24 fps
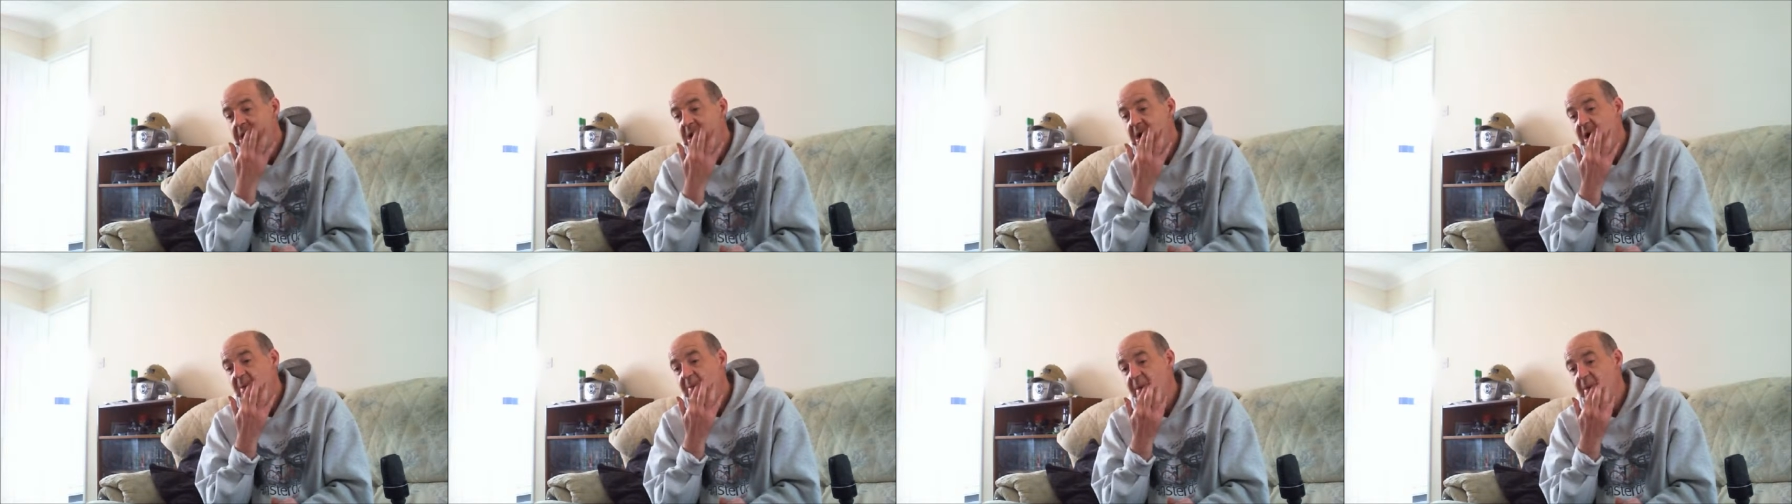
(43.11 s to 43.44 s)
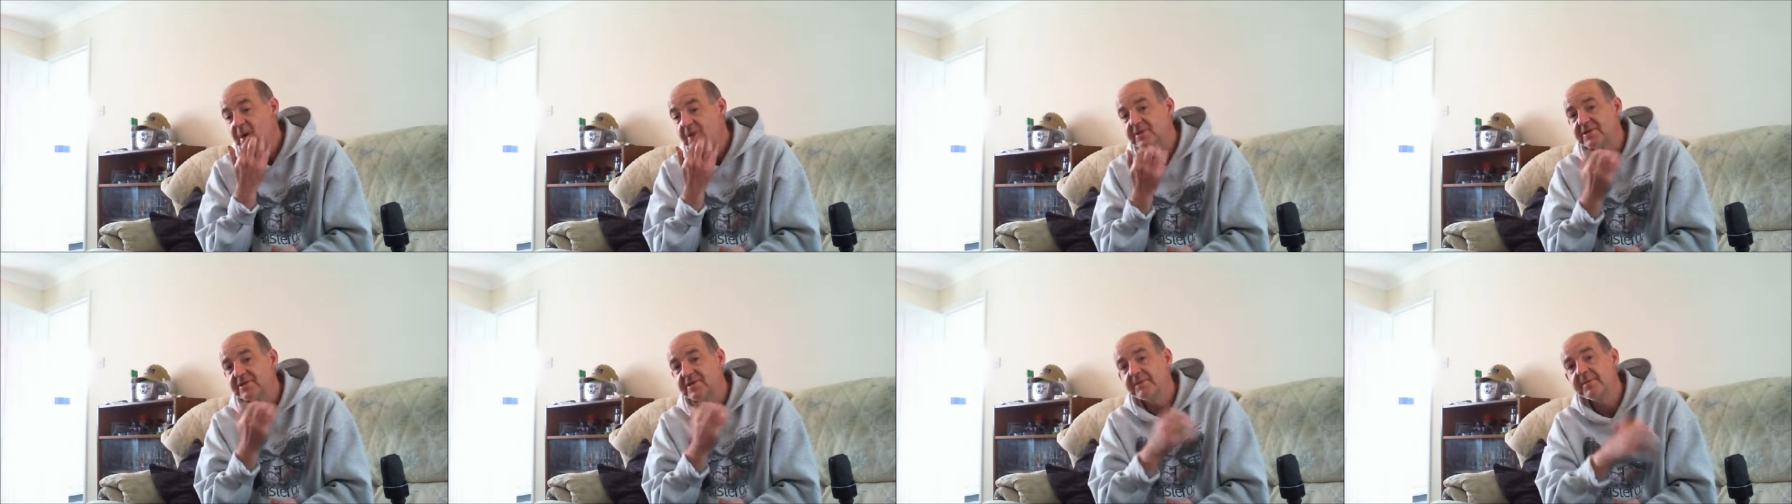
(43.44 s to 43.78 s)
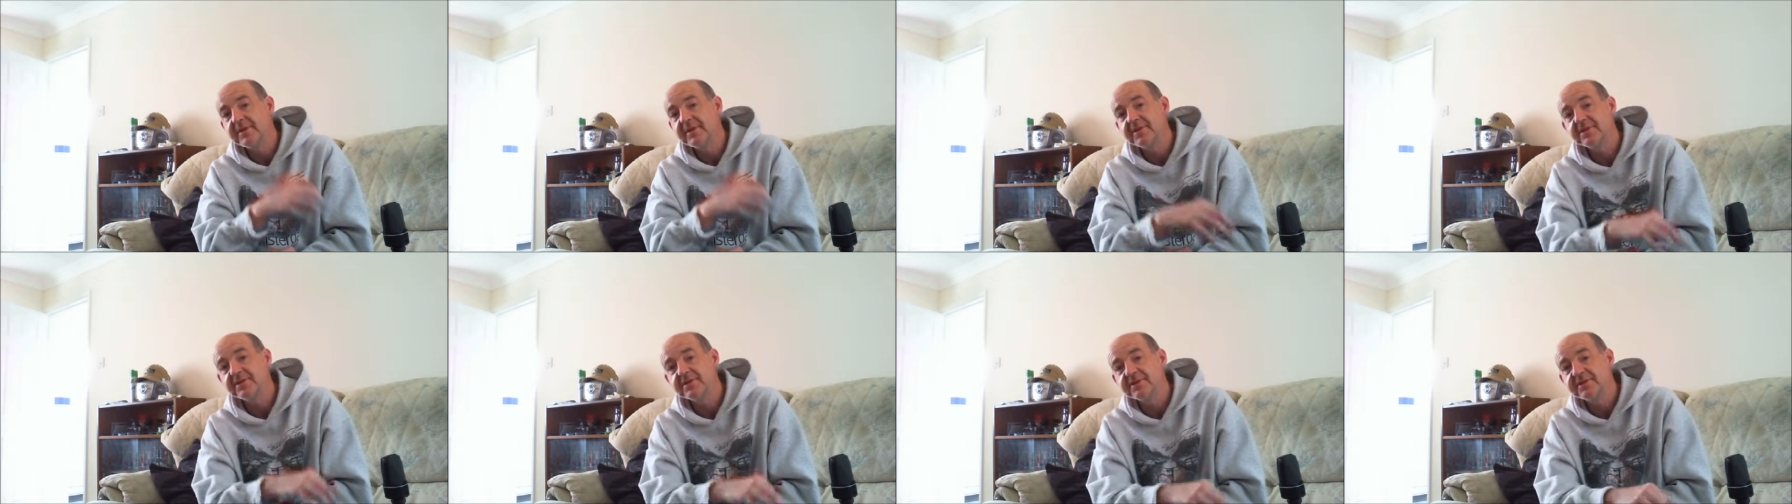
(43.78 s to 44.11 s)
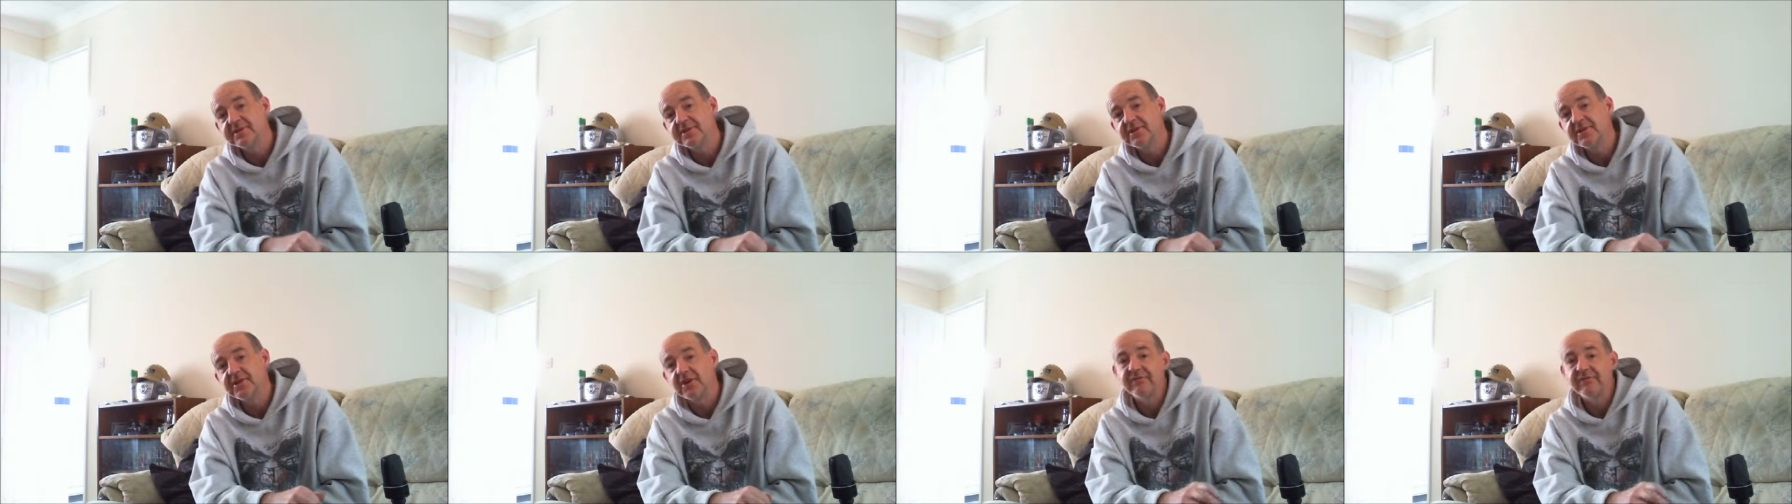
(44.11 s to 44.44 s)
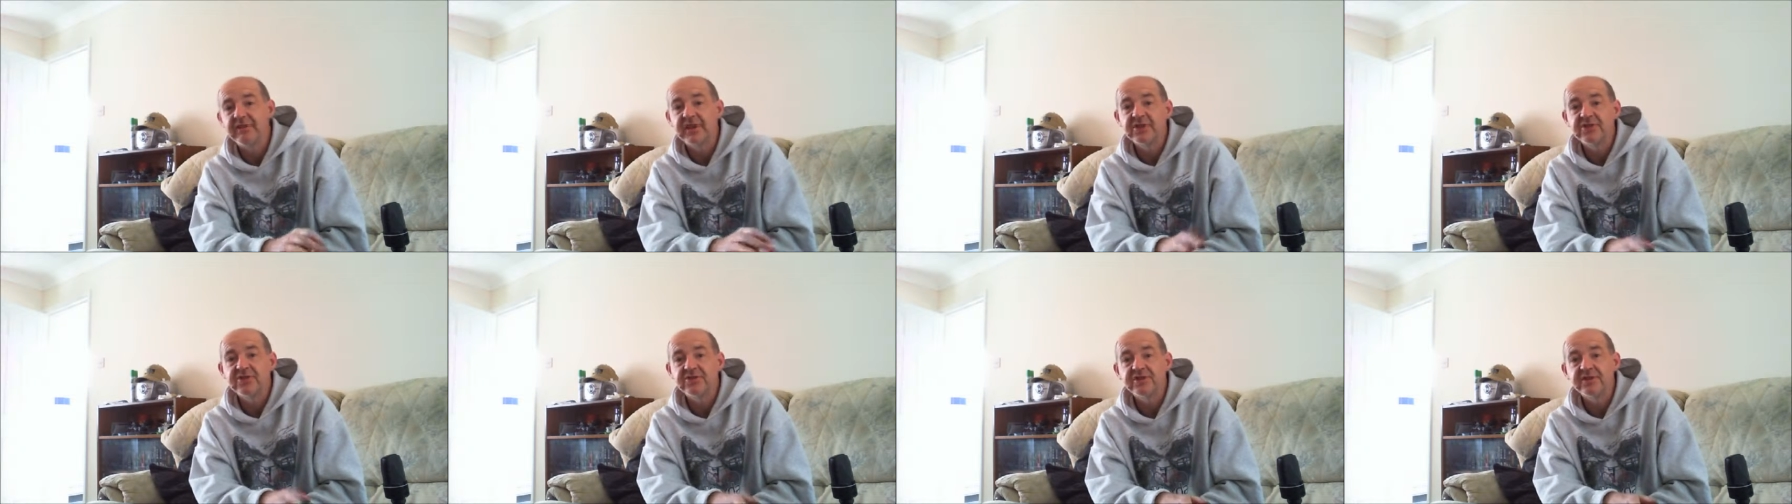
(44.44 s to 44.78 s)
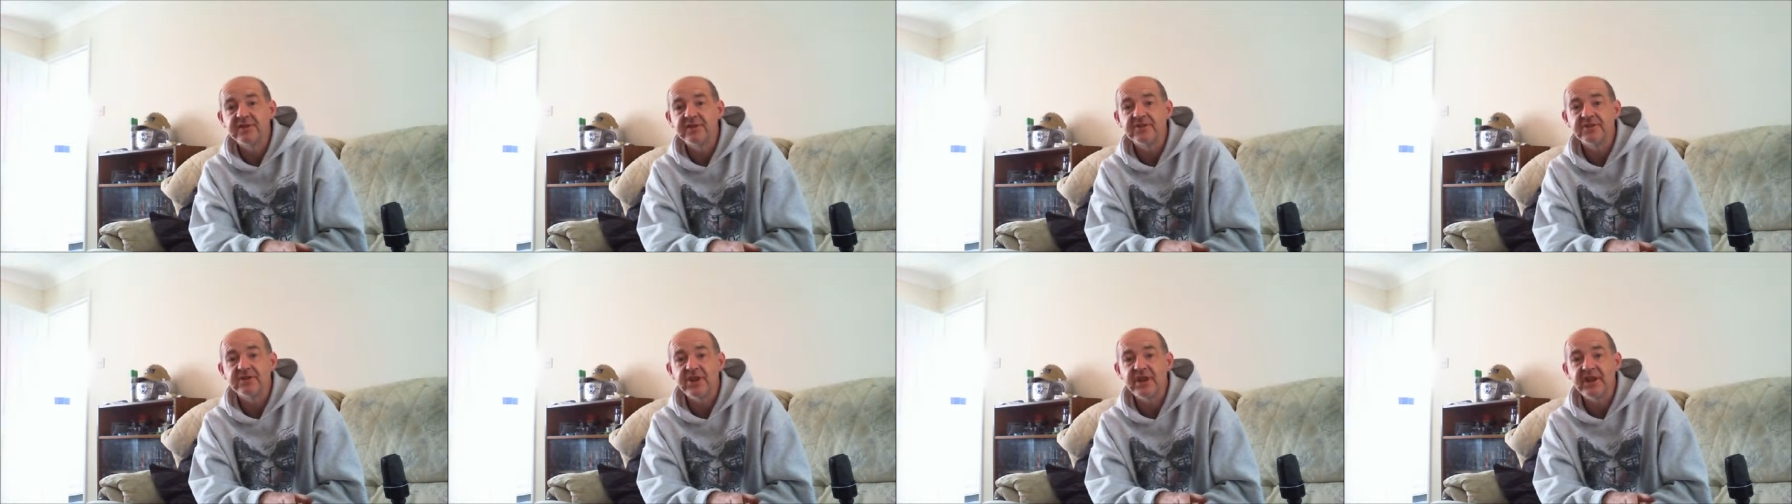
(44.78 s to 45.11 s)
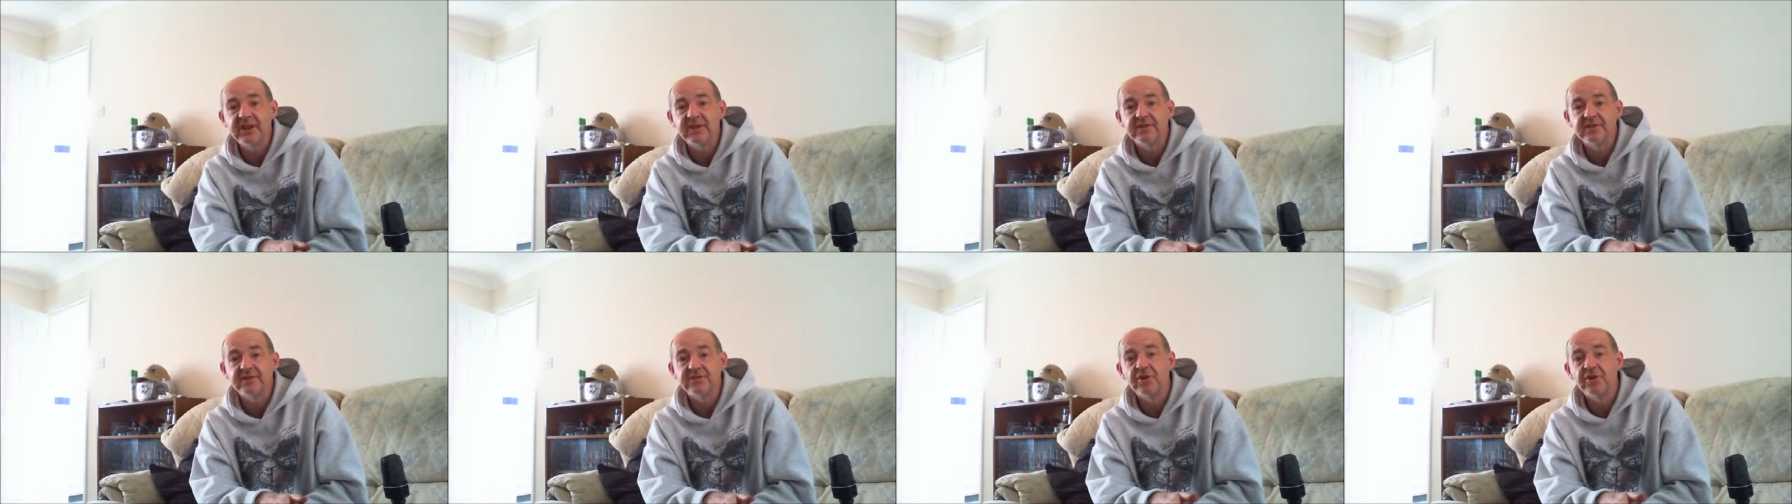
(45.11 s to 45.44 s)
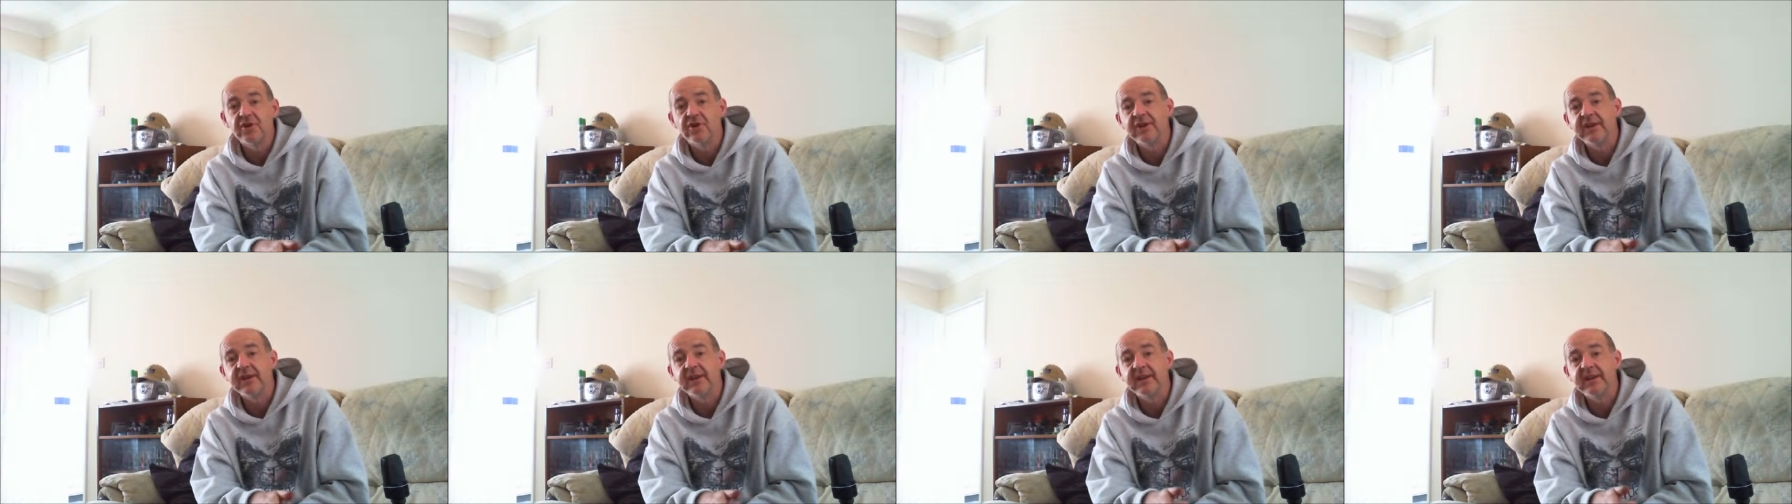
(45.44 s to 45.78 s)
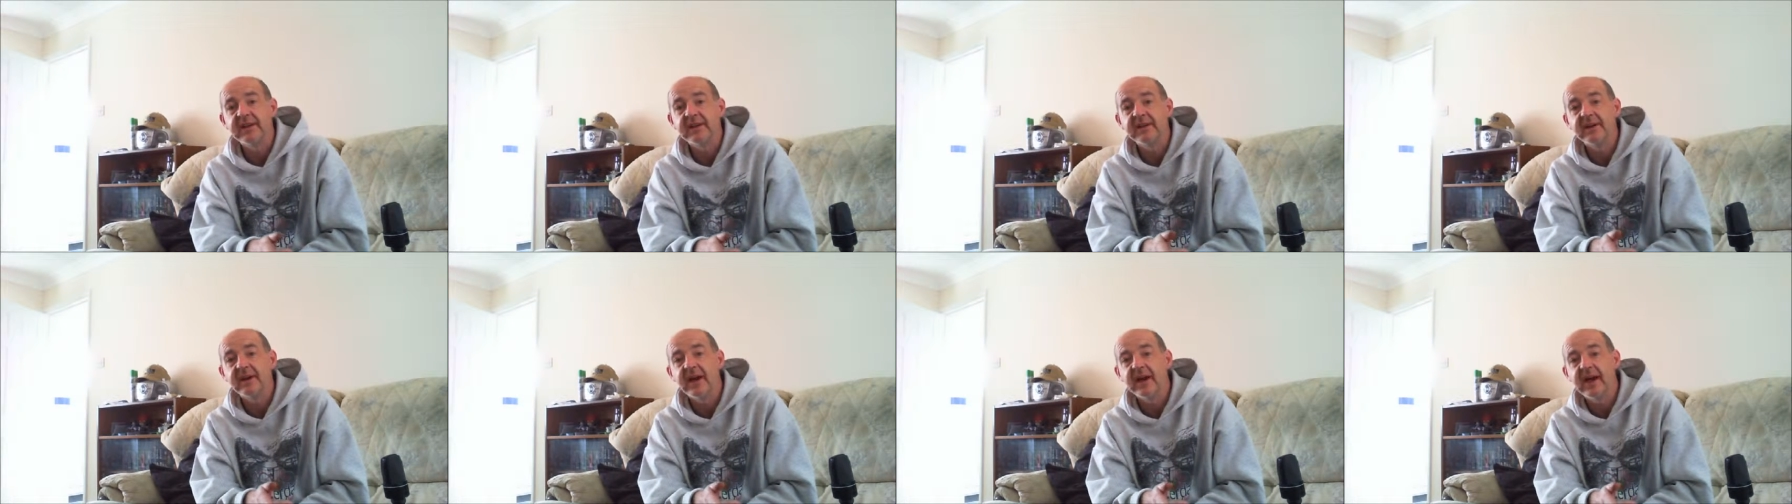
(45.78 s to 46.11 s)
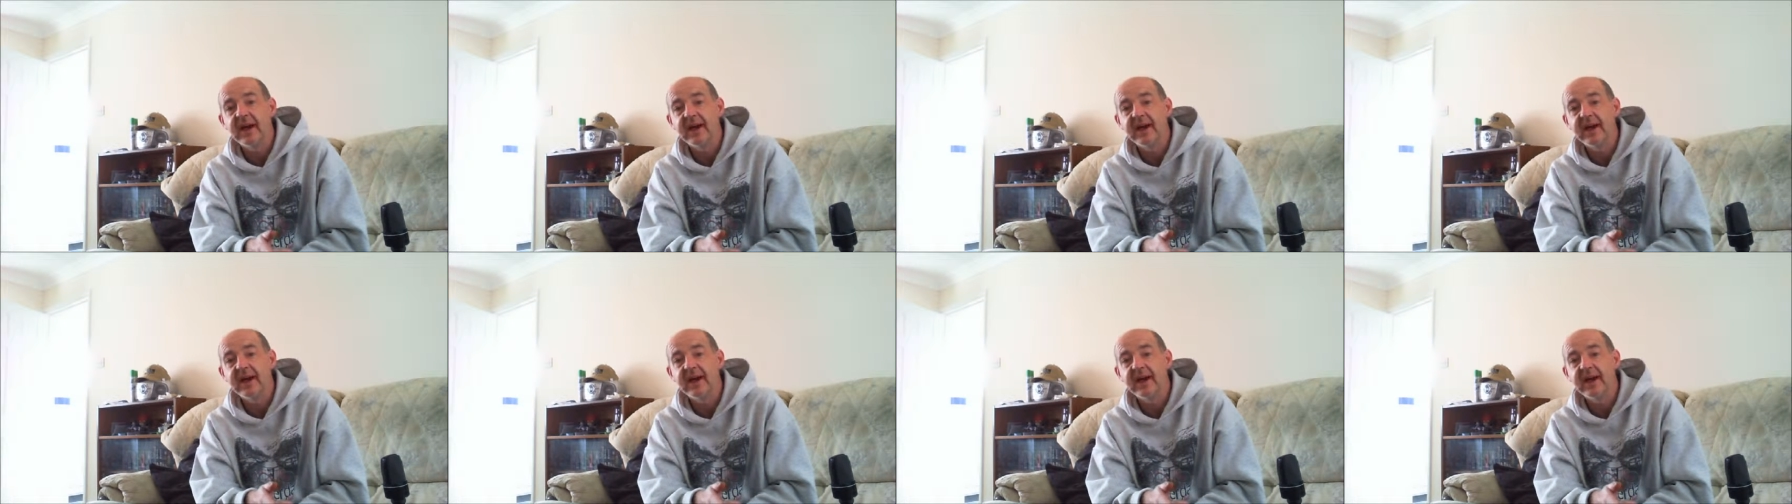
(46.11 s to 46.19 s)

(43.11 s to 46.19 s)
and mostly because the direction the channel has gone in